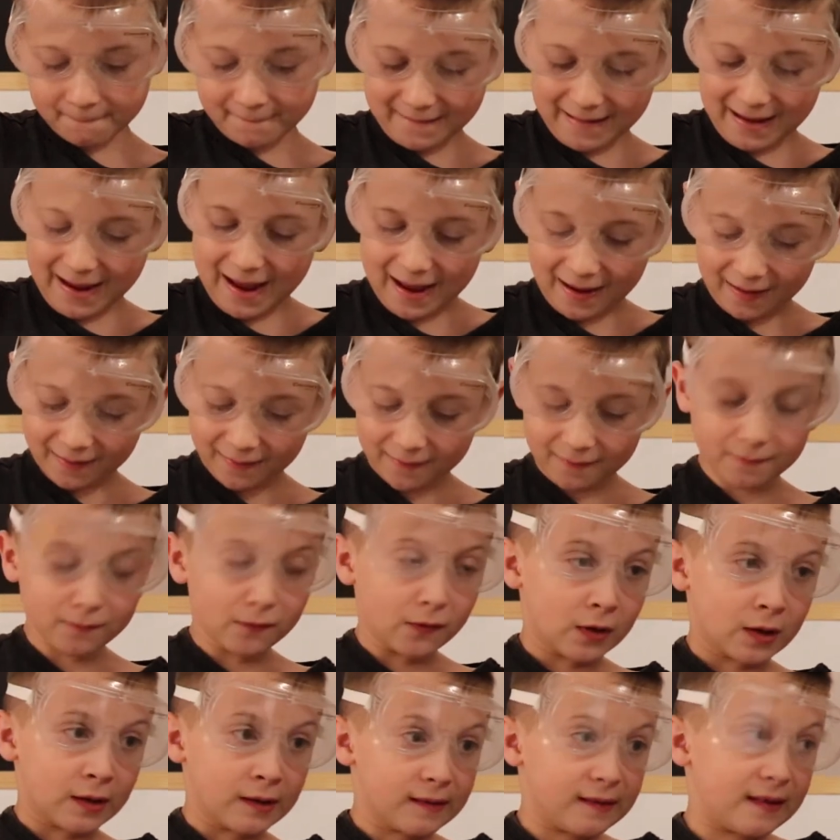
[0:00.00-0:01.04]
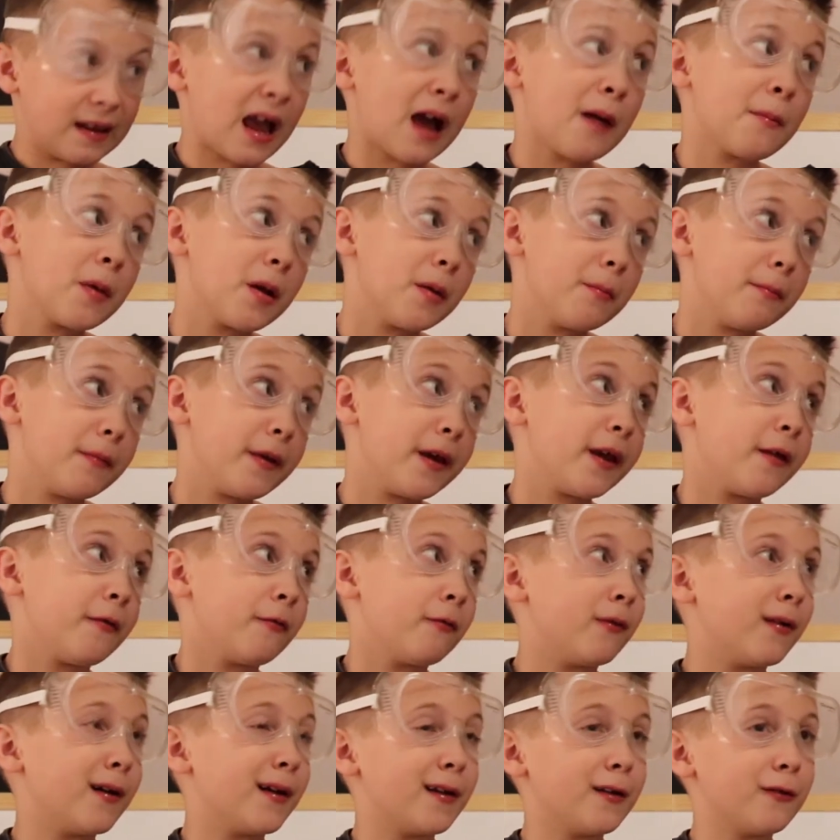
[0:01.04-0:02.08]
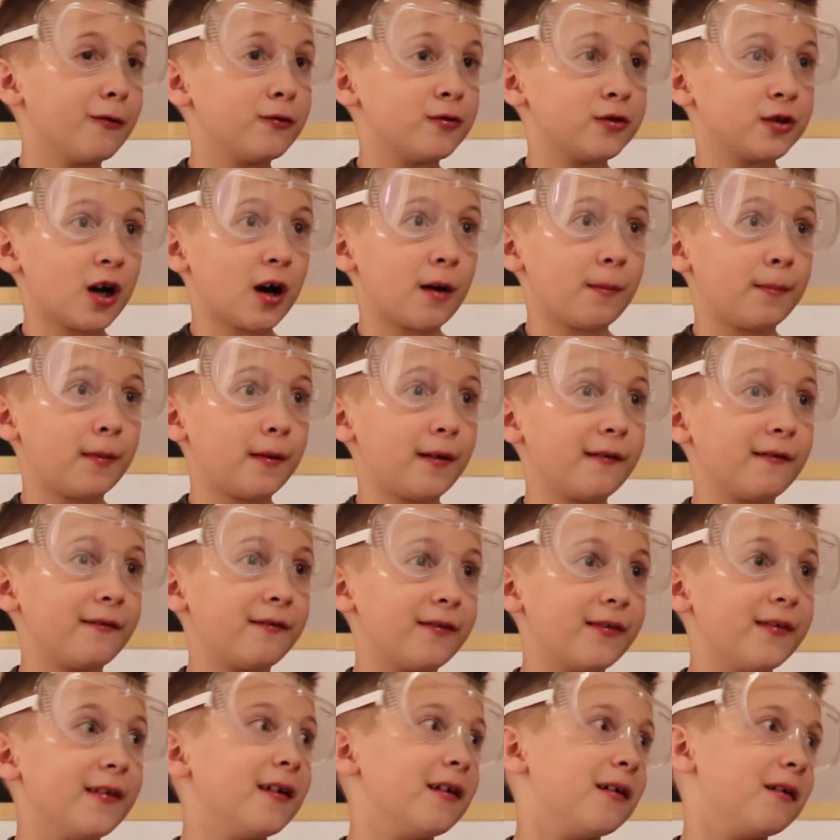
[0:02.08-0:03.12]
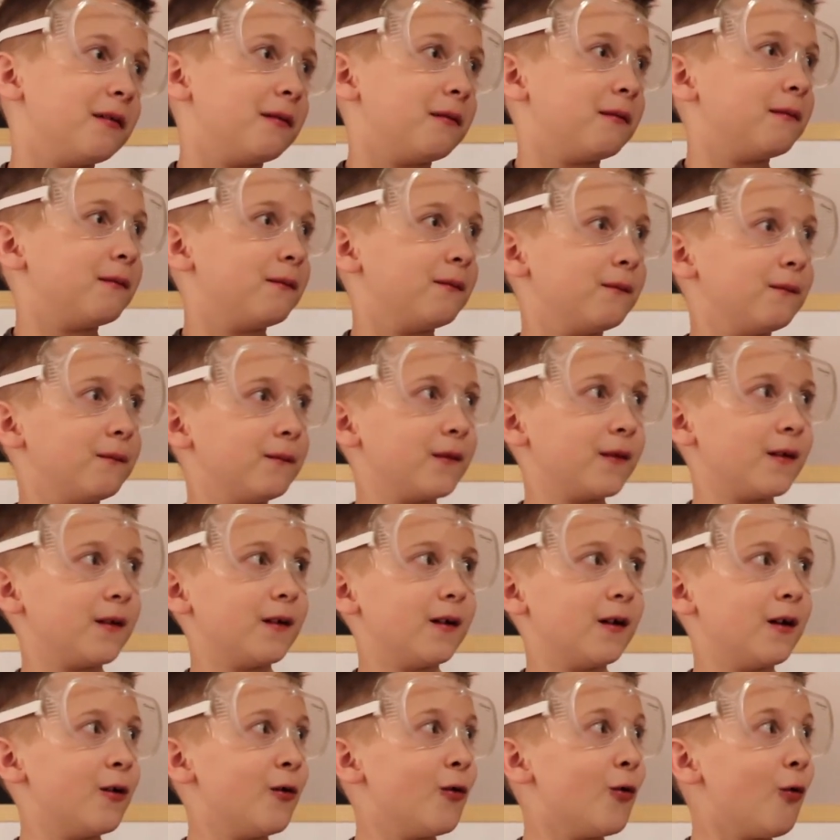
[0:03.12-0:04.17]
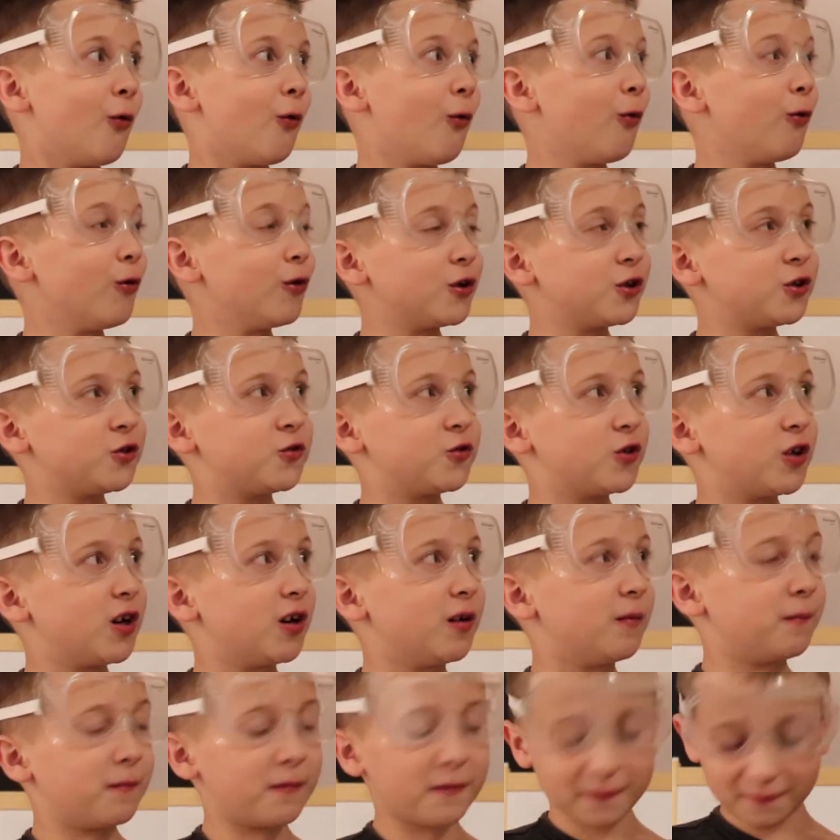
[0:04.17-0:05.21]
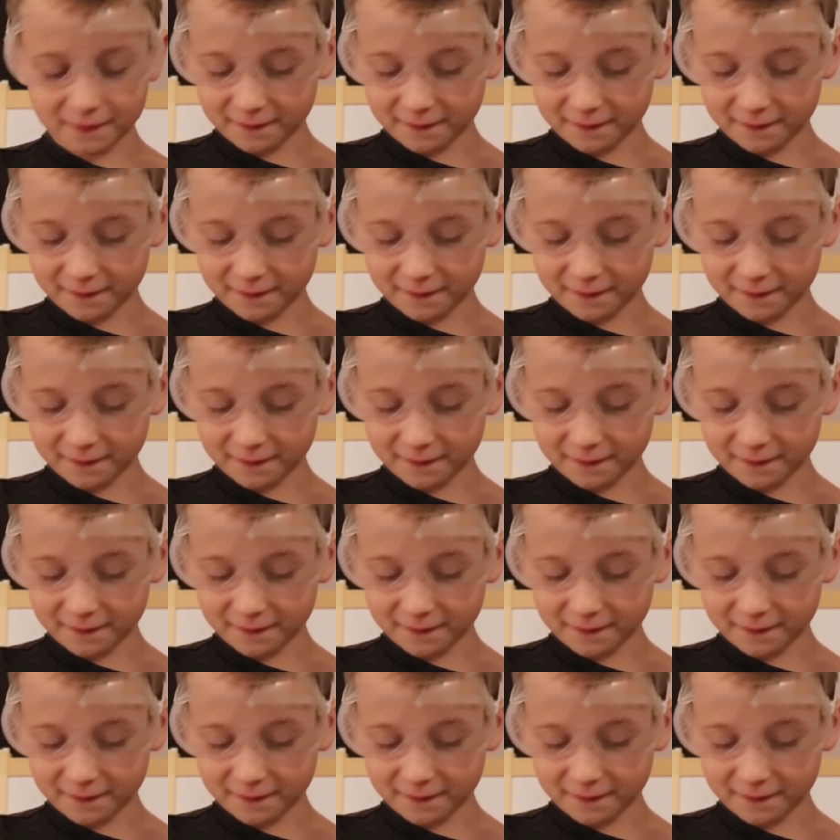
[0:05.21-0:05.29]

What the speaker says: Yeah, salmon meat when you chop off the... Or shrimp.